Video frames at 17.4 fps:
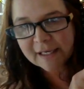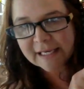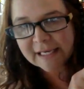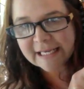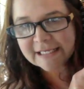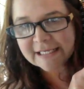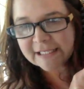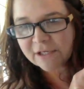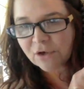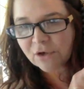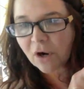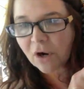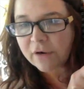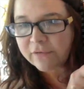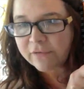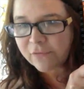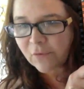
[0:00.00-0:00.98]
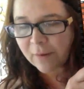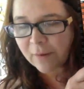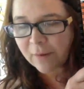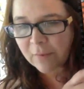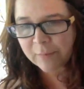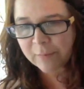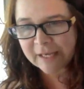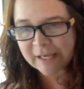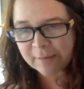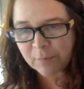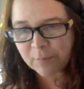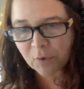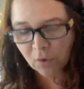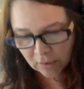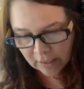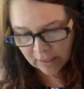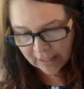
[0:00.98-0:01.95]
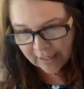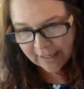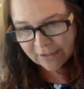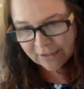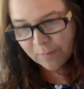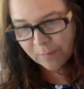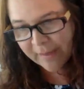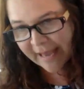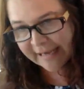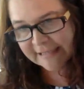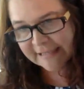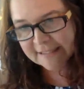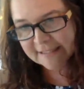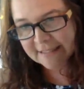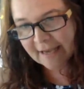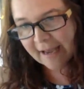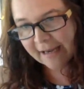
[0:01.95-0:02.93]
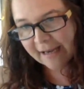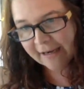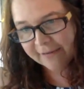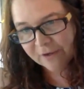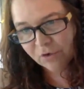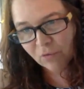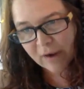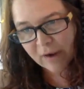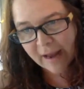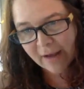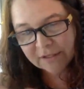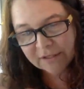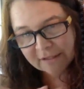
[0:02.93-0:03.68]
Indian art form where people make a design in the ground and